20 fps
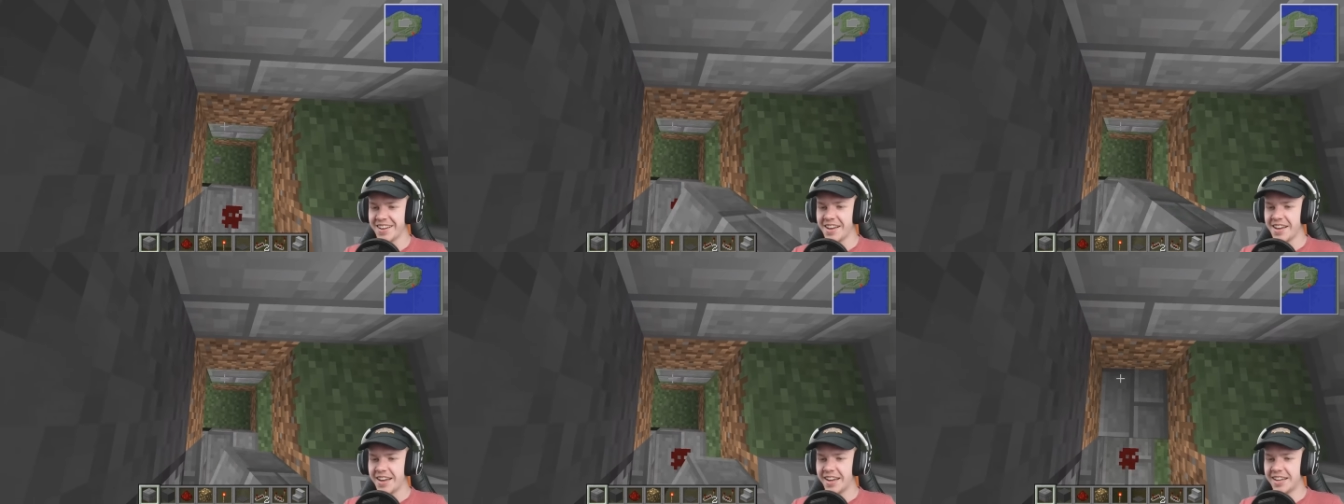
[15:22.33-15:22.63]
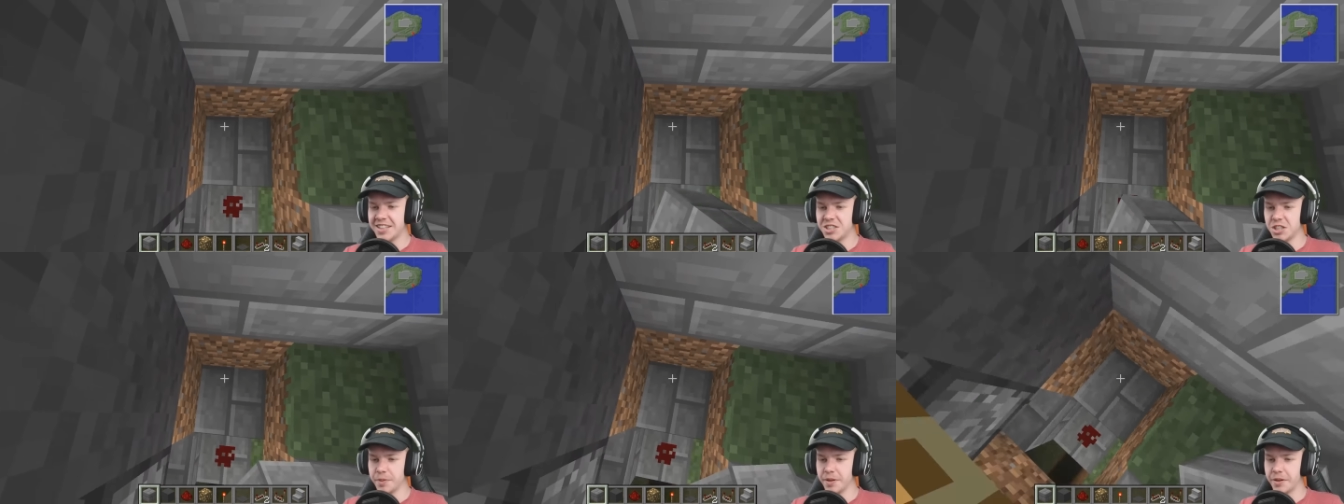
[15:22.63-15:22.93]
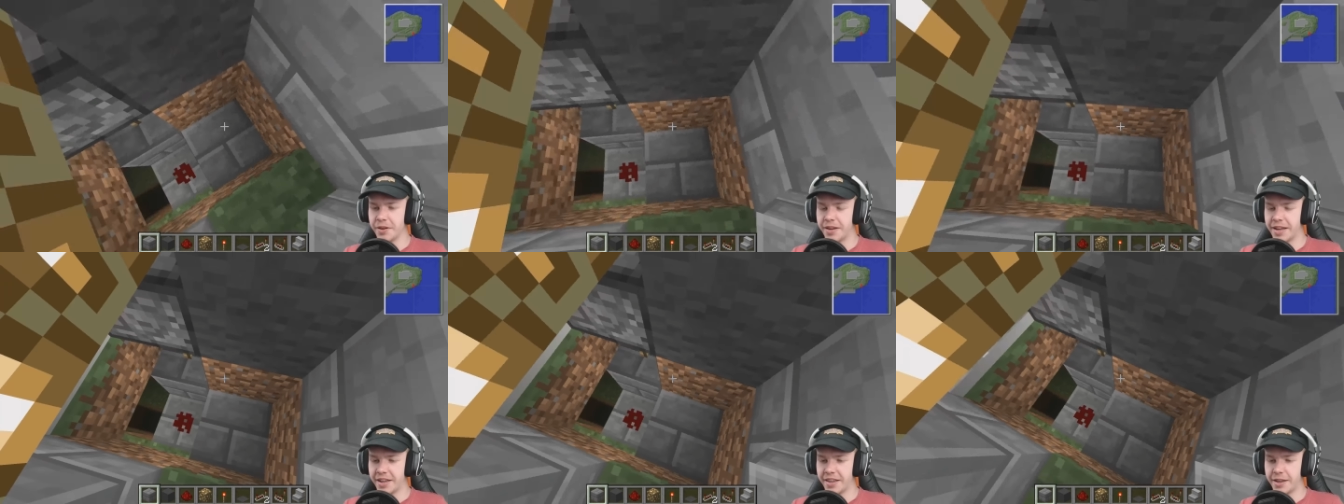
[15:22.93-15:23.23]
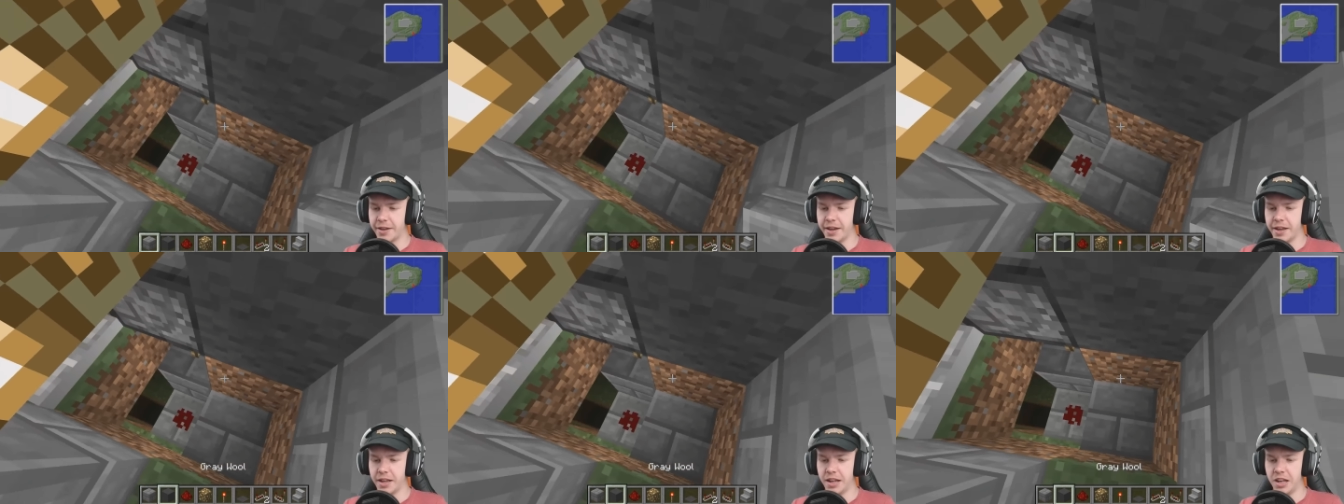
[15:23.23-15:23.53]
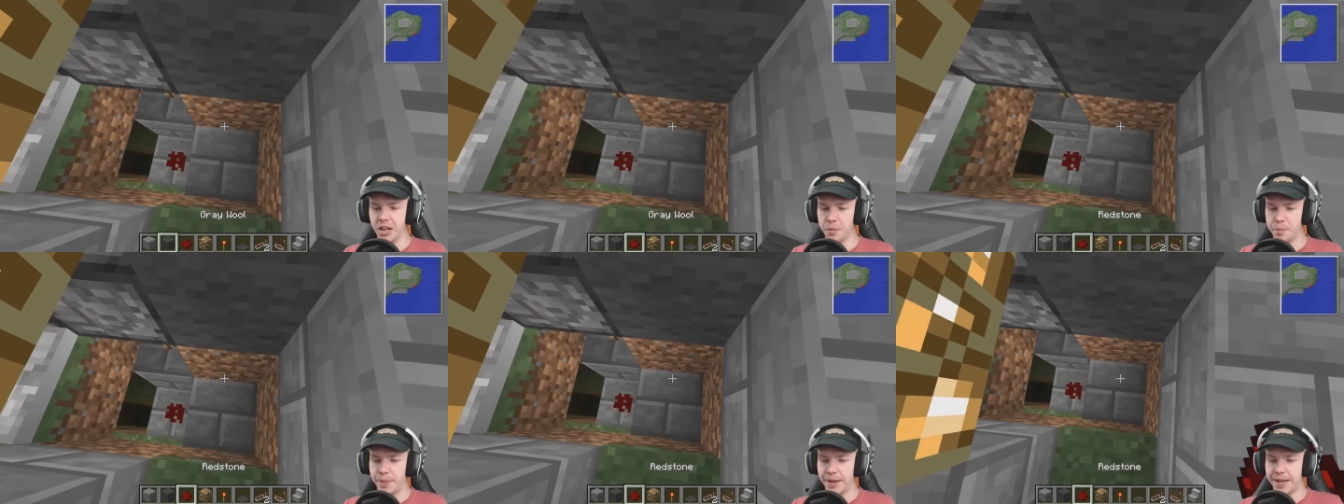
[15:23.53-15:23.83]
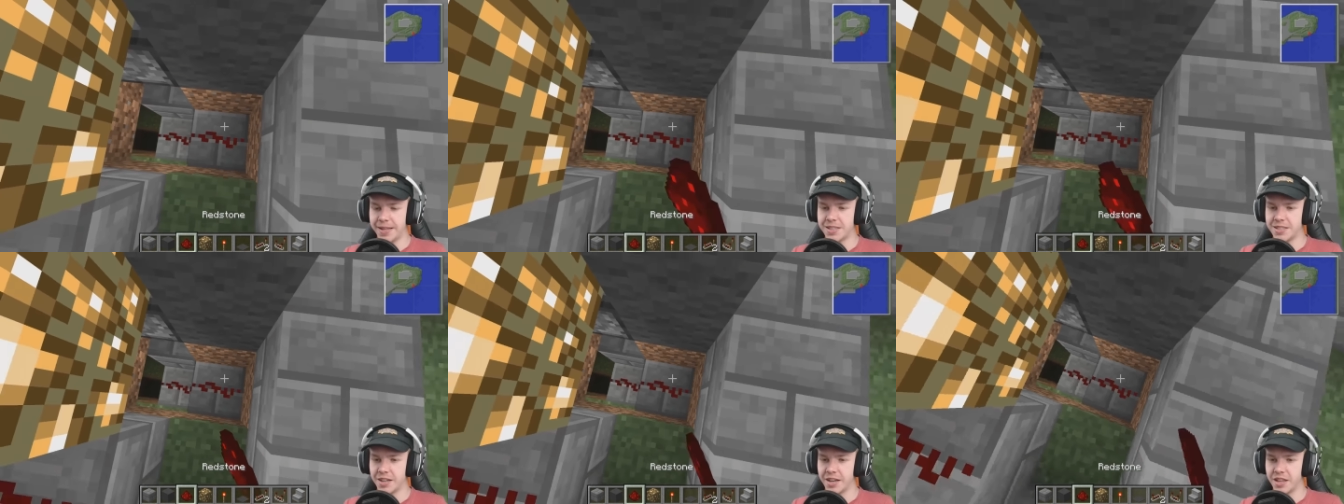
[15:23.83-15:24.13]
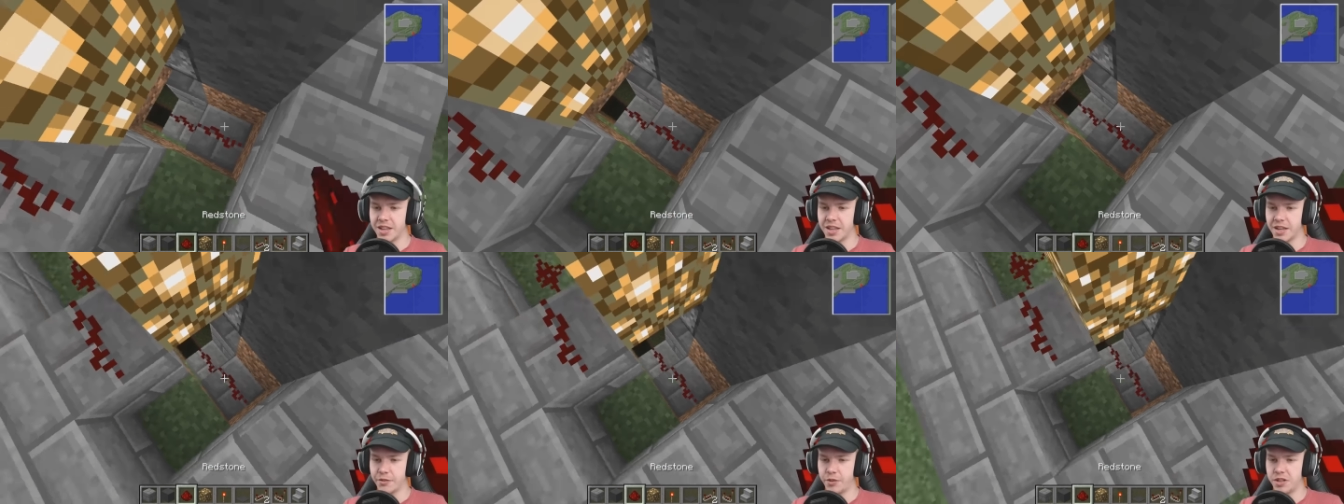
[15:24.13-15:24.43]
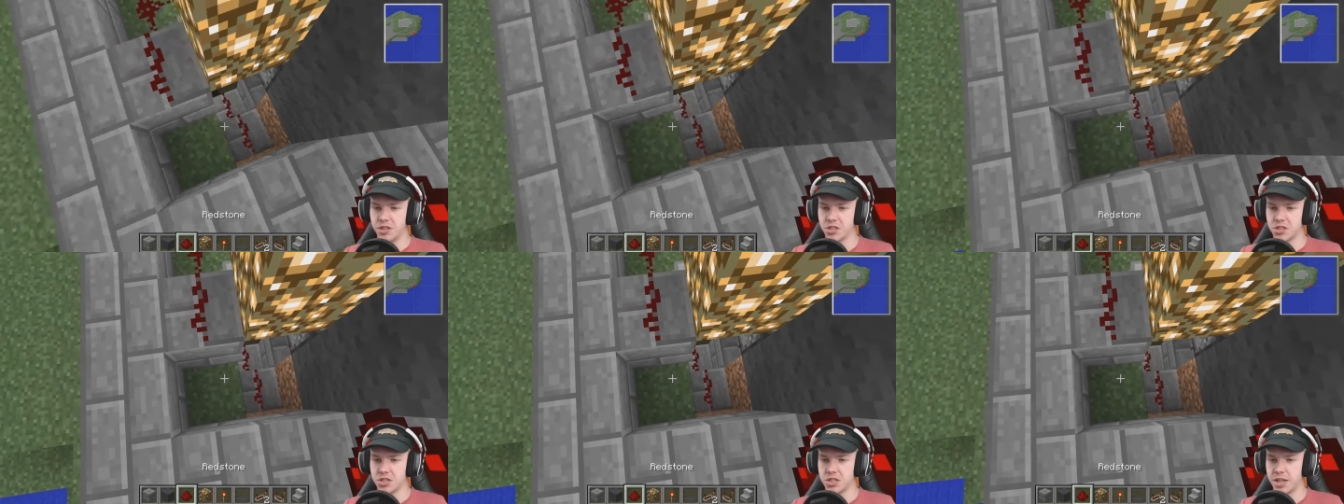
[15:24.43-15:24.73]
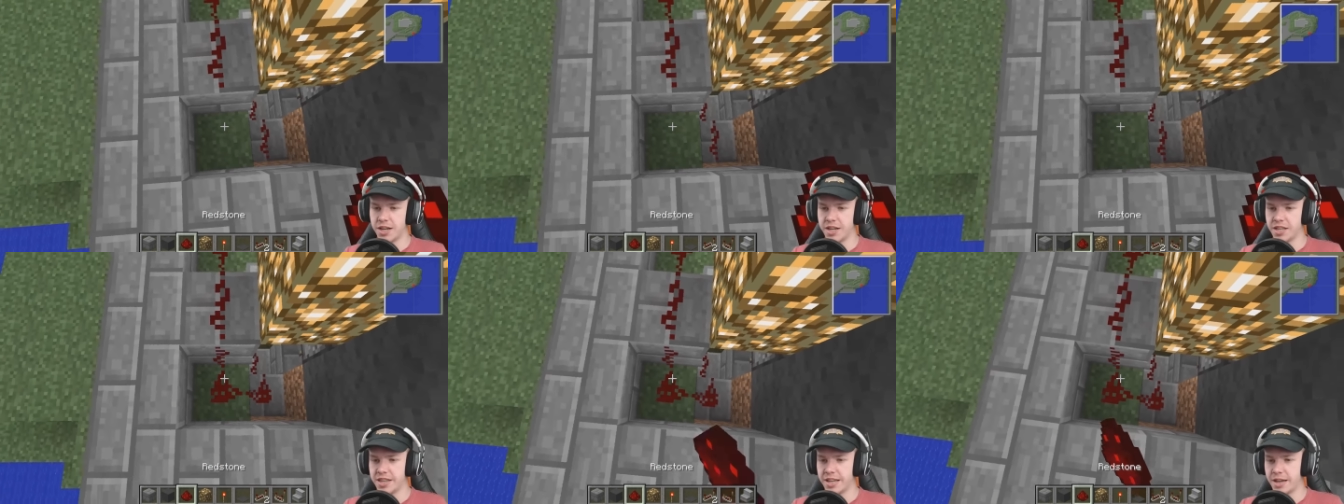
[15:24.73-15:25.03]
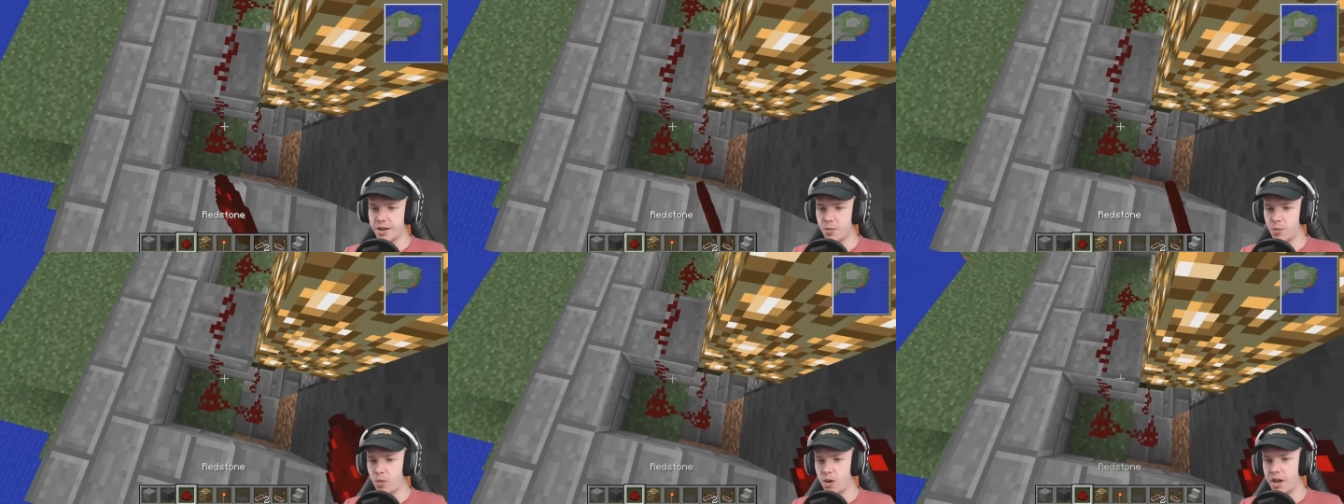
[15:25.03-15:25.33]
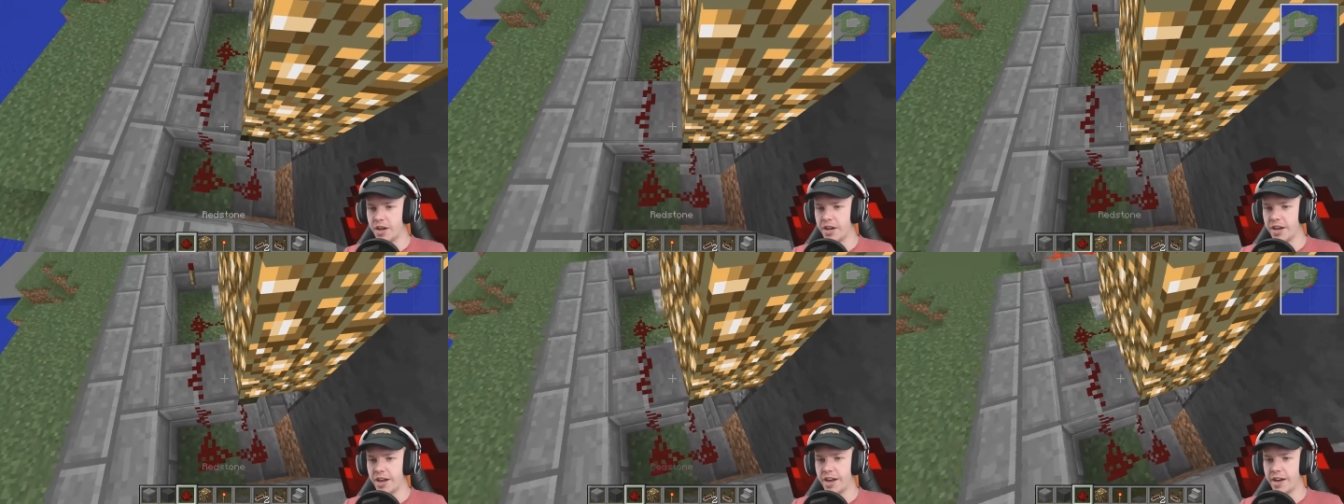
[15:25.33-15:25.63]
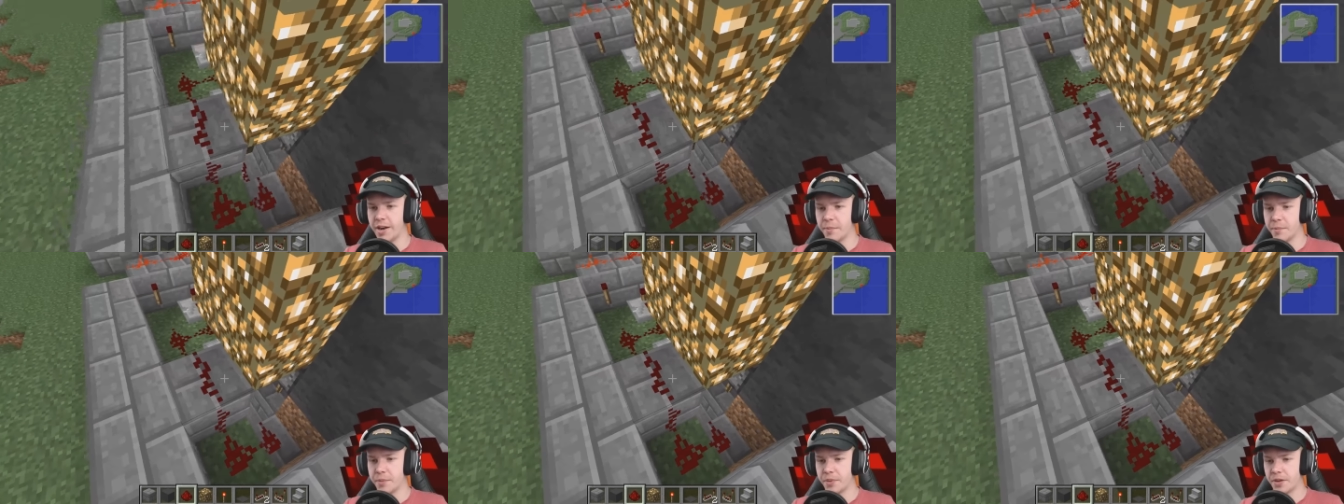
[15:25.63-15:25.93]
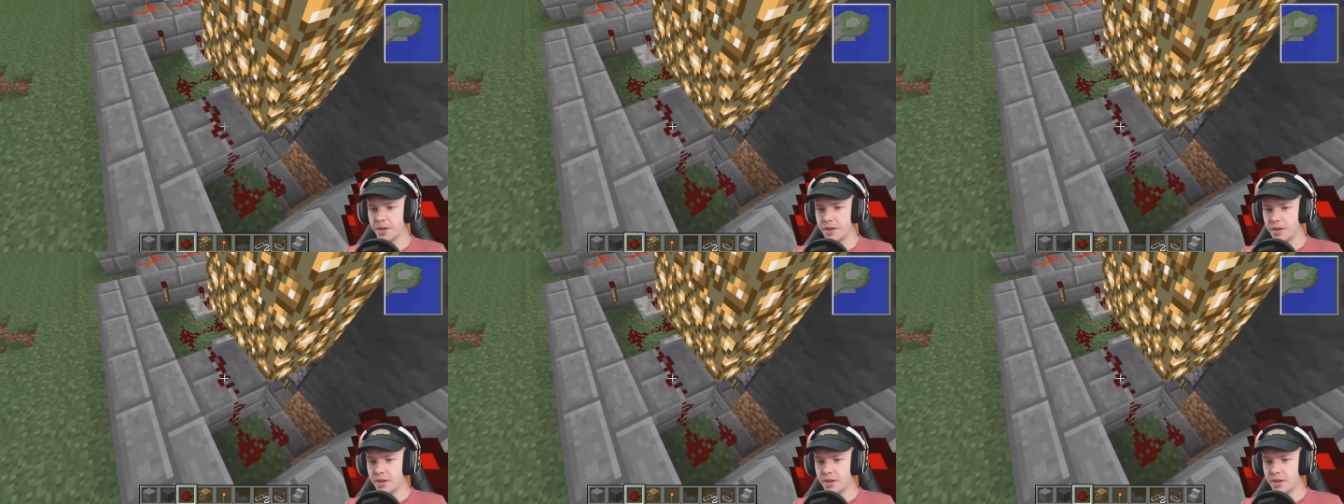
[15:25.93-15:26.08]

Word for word: It should be okay. It'll look better, I think, if we can just hide that one up